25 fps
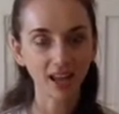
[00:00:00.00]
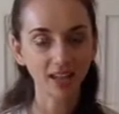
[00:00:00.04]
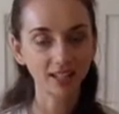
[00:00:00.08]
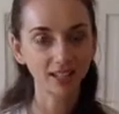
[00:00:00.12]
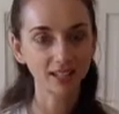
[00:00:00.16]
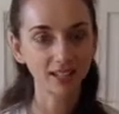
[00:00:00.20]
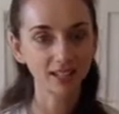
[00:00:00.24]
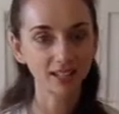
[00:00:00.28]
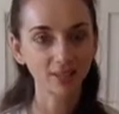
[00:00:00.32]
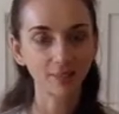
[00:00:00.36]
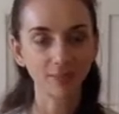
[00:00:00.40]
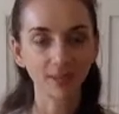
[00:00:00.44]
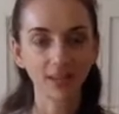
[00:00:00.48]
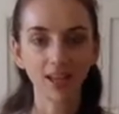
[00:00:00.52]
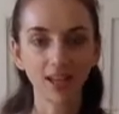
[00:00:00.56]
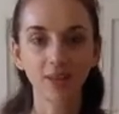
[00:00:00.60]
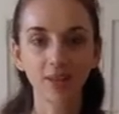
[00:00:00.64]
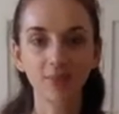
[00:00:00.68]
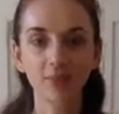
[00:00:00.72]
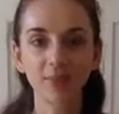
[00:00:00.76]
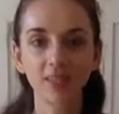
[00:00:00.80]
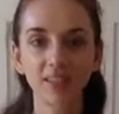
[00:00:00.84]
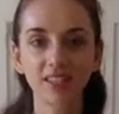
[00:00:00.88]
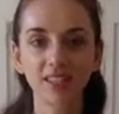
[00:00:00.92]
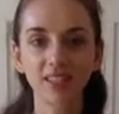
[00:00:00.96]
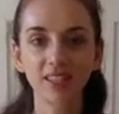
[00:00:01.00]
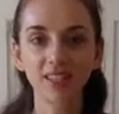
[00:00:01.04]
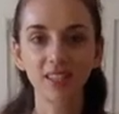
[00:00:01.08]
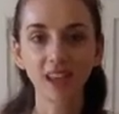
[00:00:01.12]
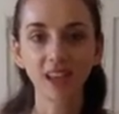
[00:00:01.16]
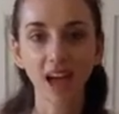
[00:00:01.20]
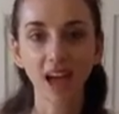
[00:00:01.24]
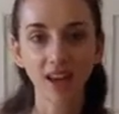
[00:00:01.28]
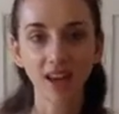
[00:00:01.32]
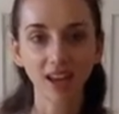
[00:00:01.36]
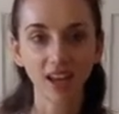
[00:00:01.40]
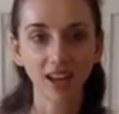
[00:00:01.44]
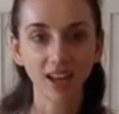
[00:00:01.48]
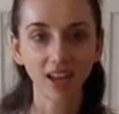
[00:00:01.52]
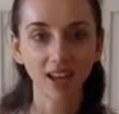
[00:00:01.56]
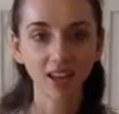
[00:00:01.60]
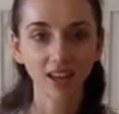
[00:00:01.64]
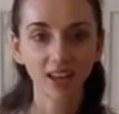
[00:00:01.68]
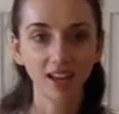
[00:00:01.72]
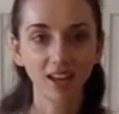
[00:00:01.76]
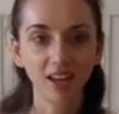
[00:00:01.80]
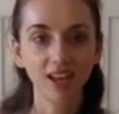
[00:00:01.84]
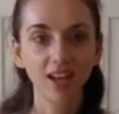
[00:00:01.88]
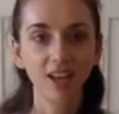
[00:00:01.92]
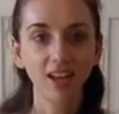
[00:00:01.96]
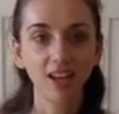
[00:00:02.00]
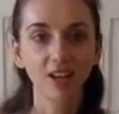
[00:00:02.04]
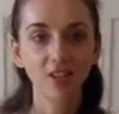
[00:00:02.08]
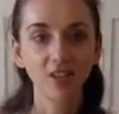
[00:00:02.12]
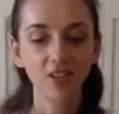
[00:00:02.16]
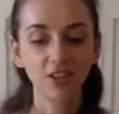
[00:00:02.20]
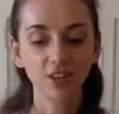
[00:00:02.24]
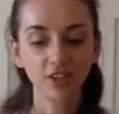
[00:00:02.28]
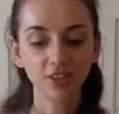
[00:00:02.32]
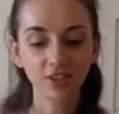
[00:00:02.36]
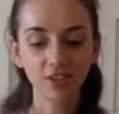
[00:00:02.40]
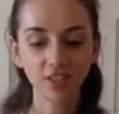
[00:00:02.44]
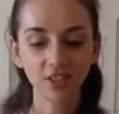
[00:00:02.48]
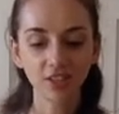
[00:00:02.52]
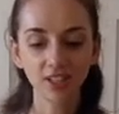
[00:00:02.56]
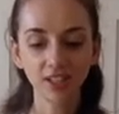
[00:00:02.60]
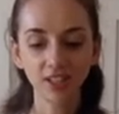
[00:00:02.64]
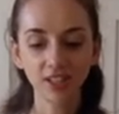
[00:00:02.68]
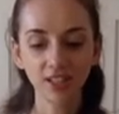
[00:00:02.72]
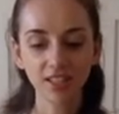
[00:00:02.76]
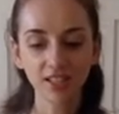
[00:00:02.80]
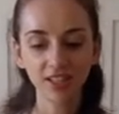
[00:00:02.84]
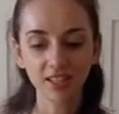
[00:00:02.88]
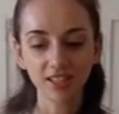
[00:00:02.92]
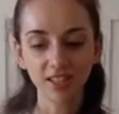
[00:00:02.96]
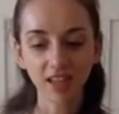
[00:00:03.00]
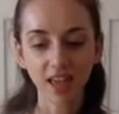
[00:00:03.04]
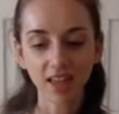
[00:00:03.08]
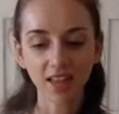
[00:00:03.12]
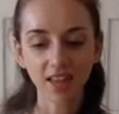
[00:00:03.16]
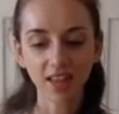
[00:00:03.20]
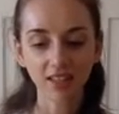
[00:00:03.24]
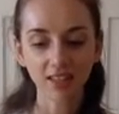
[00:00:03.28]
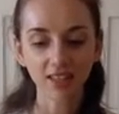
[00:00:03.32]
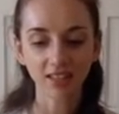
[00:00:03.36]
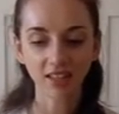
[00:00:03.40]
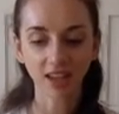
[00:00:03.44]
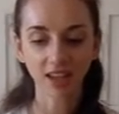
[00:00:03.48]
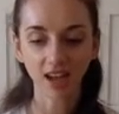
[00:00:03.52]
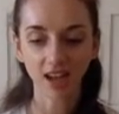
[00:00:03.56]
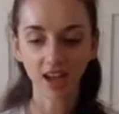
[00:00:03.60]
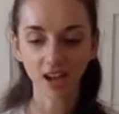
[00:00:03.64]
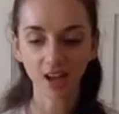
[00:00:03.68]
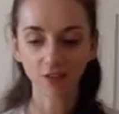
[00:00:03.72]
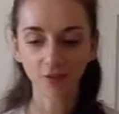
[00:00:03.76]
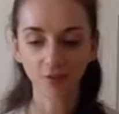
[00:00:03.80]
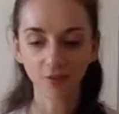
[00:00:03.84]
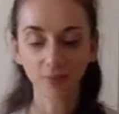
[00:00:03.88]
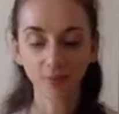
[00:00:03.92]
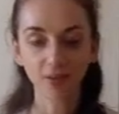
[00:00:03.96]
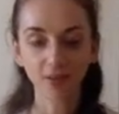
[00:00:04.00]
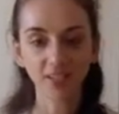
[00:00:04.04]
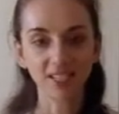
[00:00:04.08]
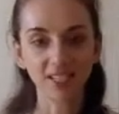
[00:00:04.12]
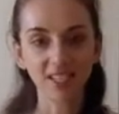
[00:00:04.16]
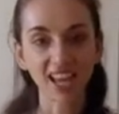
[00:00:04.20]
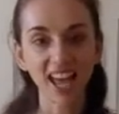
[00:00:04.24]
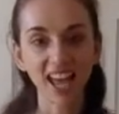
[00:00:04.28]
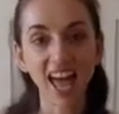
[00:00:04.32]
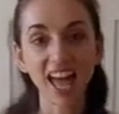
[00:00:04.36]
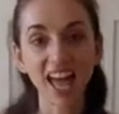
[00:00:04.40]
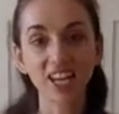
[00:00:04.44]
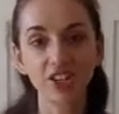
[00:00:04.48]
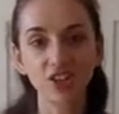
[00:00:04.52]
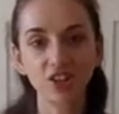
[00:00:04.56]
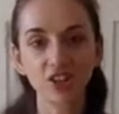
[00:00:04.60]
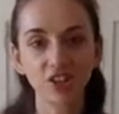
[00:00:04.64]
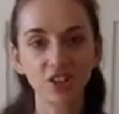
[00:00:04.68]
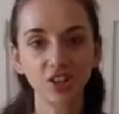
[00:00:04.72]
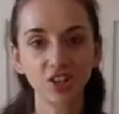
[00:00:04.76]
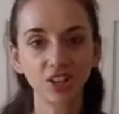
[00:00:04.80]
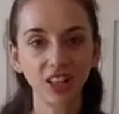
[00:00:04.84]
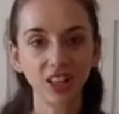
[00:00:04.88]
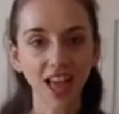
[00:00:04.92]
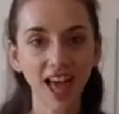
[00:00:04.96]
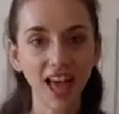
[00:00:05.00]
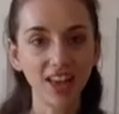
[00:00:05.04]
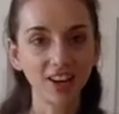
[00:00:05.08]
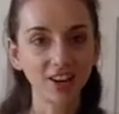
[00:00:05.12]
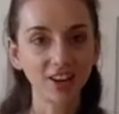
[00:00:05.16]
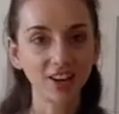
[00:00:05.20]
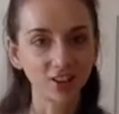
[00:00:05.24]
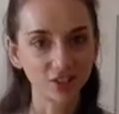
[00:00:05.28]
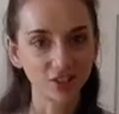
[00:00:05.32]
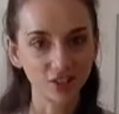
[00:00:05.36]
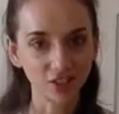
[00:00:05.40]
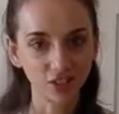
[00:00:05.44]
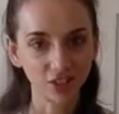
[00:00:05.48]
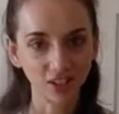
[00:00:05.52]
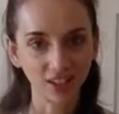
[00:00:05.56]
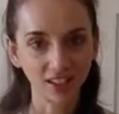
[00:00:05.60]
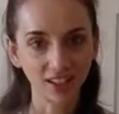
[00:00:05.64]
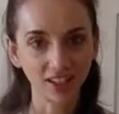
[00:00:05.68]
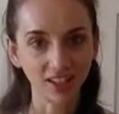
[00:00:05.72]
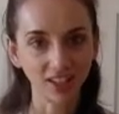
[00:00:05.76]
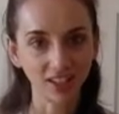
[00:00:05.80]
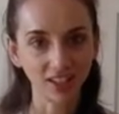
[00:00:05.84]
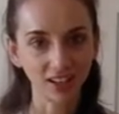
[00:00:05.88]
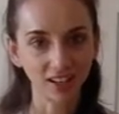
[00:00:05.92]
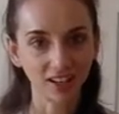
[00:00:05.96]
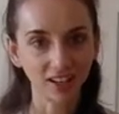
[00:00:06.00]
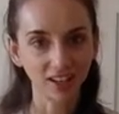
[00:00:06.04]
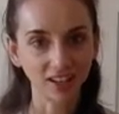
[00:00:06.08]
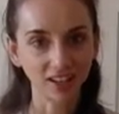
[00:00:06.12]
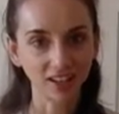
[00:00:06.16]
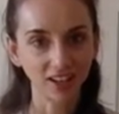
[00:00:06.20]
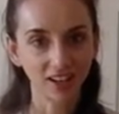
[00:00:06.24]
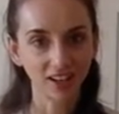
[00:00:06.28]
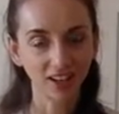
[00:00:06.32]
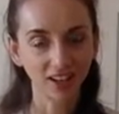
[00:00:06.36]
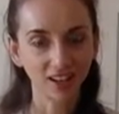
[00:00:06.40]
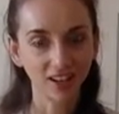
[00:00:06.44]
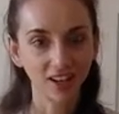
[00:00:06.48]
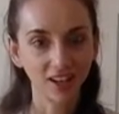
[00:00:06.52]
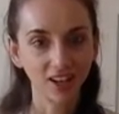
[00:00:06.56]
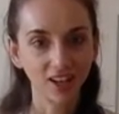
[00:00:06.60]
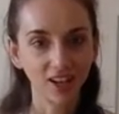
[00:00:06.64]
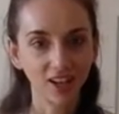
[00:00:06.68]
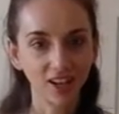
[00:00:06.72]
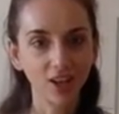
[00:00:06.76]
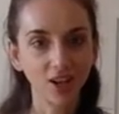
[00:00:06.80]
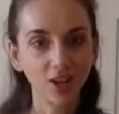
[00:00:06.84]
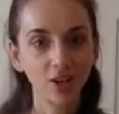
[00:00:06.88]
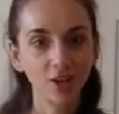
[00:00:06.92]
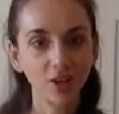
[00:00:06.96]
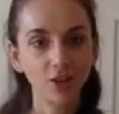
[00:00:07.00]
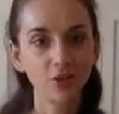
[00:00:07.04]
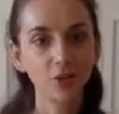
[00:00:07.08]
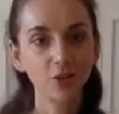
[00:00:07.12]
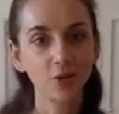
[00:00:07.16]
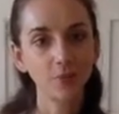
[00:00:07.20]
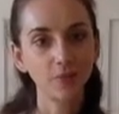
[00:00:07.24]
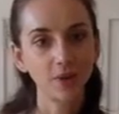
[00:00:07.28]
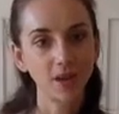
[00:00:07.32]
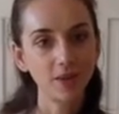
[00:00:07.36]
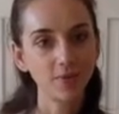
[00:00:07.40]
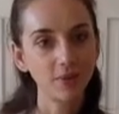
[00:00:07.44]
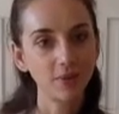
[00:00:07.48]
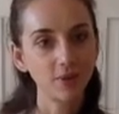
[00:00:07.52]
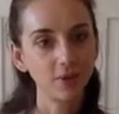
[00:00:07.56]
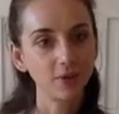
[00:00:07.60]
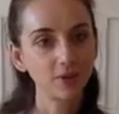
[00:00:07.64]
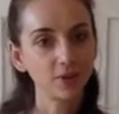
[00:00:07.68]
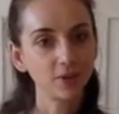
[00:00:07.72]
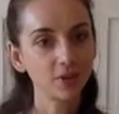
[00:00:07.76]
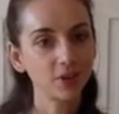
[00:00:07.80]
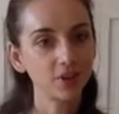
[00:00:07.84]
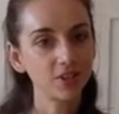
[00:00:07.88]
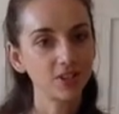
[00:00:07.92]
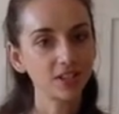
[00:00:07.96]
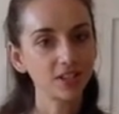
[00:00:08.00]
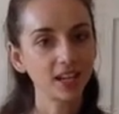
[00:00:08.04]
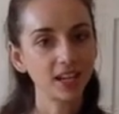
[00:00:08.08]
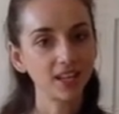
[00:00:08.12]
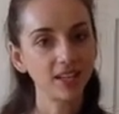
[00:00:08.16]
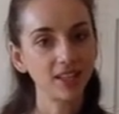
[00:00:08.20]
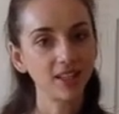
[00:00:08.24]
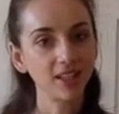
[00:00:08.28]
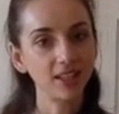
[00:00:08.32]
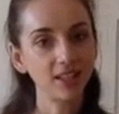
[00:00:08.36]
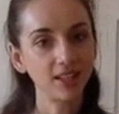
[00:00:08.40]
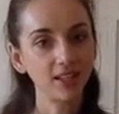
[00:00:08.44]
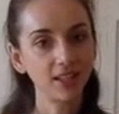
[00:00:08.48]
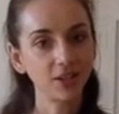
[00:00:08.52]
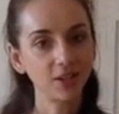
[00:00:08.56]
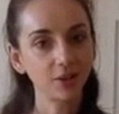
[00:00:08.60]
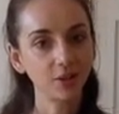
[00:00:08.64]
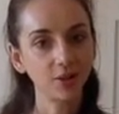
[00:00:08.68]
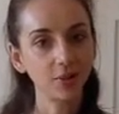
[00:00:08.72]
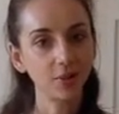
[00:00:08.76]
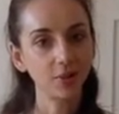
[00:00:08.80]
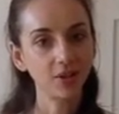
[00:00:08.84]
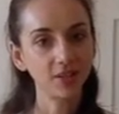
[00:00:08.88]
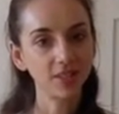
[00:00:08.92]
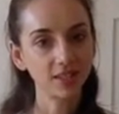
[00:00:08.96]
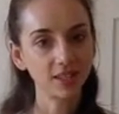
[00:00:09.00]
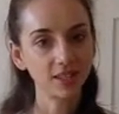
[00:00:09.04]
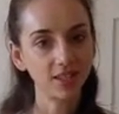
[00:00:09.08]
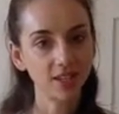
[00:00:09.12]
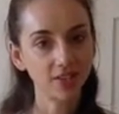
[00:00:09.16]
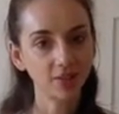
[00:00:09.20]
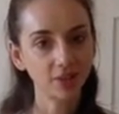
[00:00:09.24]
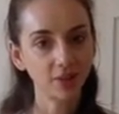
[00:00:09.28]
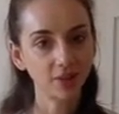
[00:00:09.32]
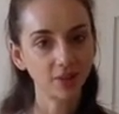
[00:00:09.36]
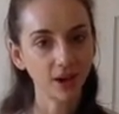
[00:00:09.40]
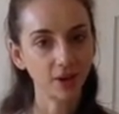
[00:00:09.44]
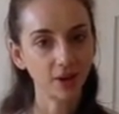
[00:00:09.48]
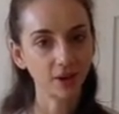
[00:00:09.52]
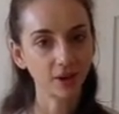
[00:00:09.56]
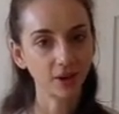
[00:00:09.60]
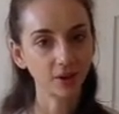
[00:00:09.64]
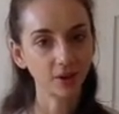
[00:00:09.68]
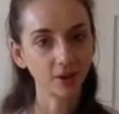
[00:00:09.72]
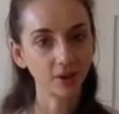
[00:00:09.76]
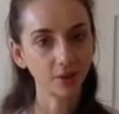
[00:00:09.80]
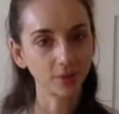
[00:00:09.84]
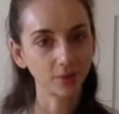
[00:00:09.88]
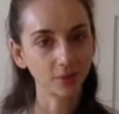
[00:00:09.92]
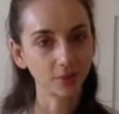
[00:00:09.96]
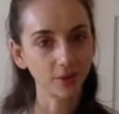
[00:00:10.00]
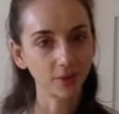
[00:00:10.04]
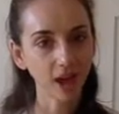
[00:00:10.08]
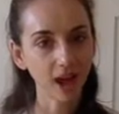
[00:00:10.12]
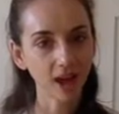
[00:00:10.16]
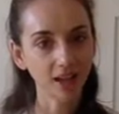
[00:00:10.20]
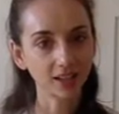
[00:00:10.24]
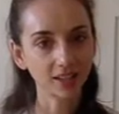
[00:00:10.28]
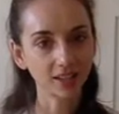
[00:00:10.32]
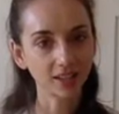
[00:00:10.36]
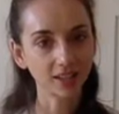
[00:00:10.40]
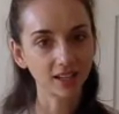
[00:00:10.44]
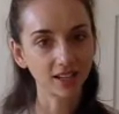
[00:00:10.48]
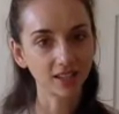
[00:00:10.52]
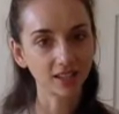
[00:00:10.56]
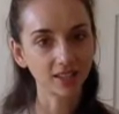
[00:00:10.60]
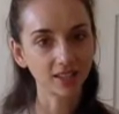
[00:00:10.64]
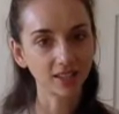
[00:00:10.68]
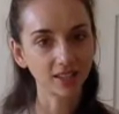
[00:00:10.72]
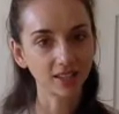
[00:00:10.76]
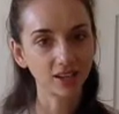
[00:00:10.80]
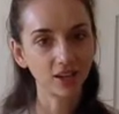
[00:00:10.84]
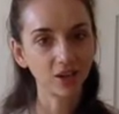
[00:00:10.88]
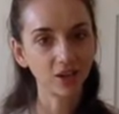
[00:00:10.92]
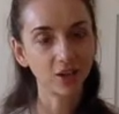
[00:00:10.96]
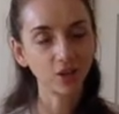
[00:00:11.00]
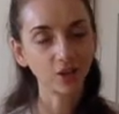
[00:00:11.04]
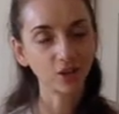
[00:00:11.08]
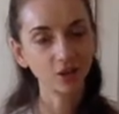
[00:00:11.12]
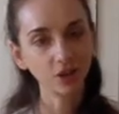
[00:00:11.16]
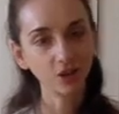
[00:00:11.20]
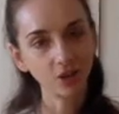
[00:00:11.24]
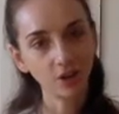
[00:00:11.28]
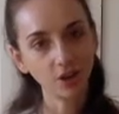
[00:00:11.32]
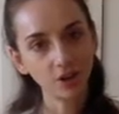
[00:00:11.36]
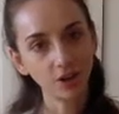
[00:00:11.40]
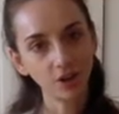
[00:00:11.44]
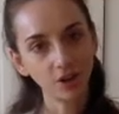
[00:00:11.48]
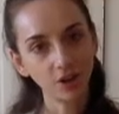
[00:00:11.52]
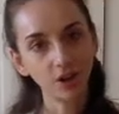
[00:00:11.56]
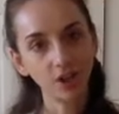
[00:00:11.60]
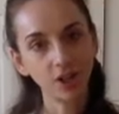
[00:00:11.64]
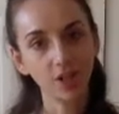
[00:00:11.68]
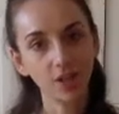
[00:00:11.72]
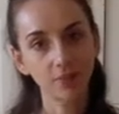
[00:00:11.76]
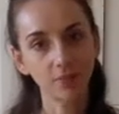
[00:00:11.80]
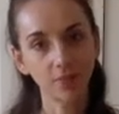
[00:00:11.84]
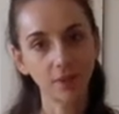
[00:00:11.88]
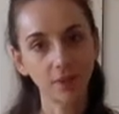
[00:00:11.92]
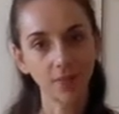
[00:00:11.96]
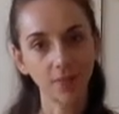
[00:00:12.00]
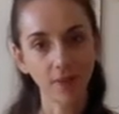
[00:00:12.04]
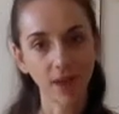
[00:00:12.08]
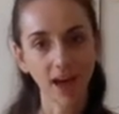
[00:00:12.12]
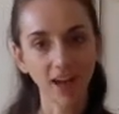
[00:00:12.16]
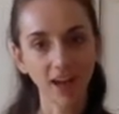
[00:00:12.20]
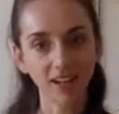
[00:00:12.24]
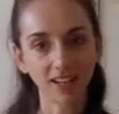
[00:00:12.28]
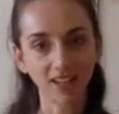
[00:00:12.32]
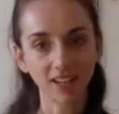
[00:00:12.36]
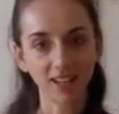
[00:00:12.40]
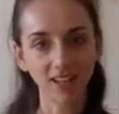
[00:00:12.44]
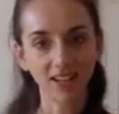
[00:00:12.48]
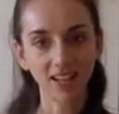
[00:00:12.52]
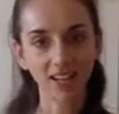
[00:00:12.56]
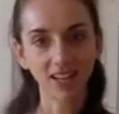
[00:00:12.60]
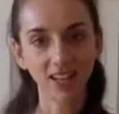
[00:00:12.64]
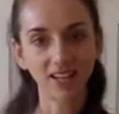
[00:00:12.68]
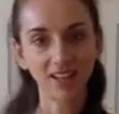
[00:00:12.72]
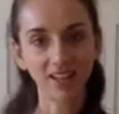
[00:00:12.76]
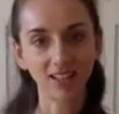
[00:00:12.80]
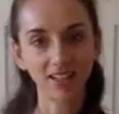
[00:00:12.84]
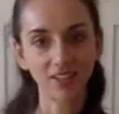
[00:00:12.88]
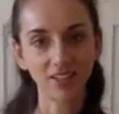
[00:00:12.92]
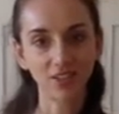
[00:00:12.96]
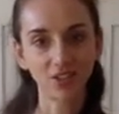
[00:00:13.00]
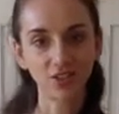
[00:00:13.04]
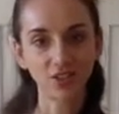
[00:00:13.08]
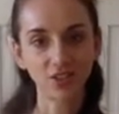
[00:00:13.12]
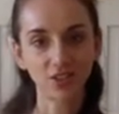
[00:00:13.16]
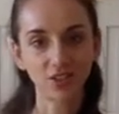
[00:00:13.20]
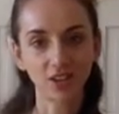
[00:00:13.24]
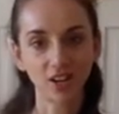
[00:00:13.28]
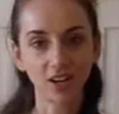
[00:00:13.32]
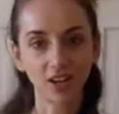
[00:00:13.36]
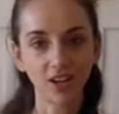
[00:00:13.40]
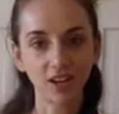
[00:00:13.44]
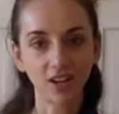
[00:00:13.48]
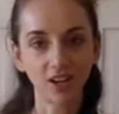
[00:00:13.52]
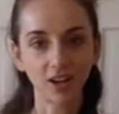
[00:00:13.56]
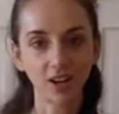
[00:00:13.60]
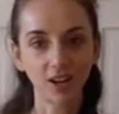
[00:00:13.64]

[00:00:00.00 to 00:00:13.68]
It doesn't become static. There's still a sense of potential energy here. So maybe you start to get a little inquisitive about your own practice. Could my back knee get a little straighter?